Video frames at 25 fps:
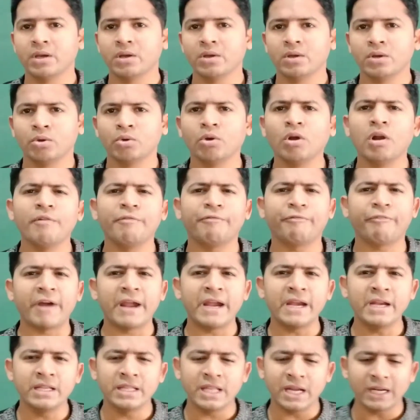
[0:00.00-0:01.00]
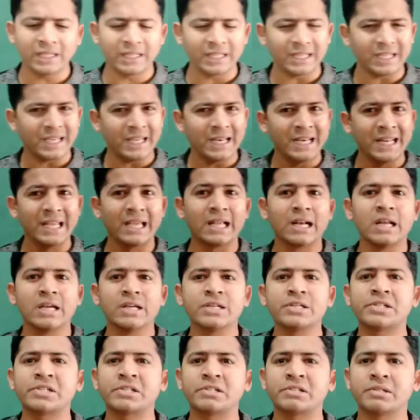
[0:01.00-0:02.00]
you will find that in
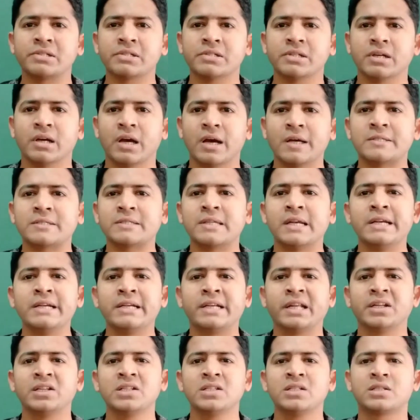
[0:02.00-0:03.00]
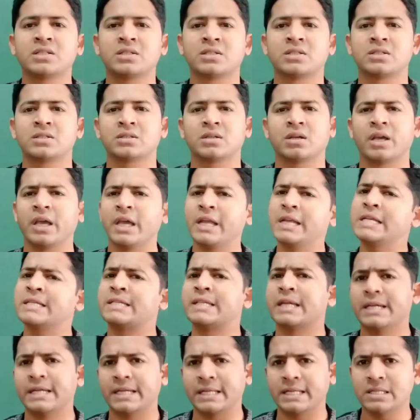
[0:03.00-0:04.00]
English, a sentence, any
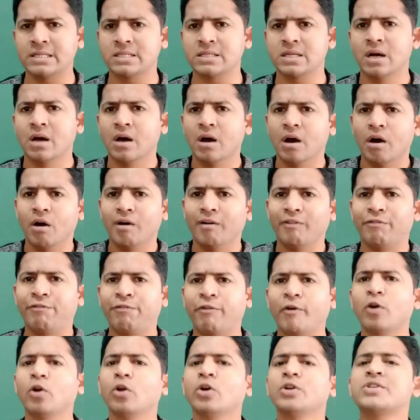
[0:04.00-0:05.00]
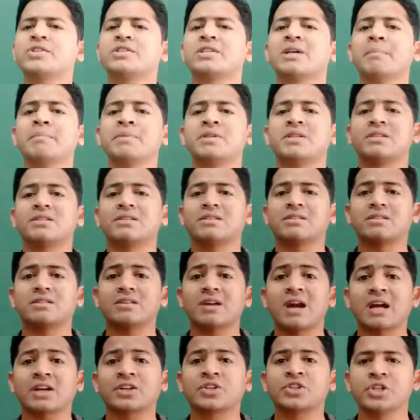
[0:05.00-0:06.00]
sentence, follows some
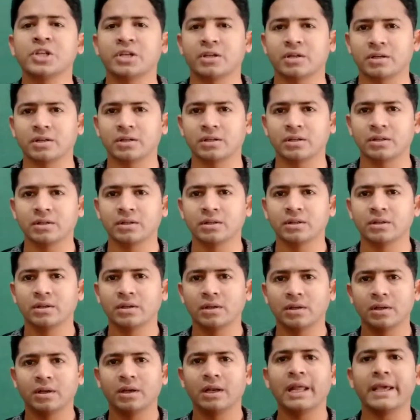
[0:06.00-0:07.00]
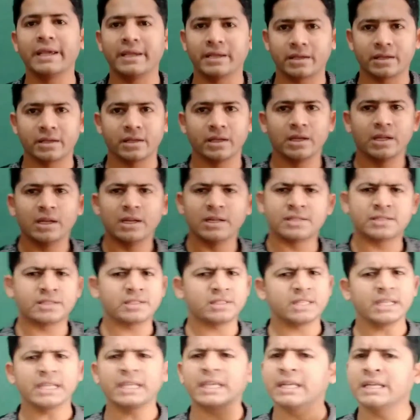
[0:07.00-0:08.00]
structure. Like,
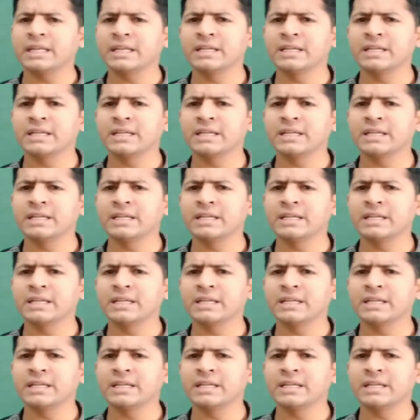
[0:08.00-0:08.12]
let's take any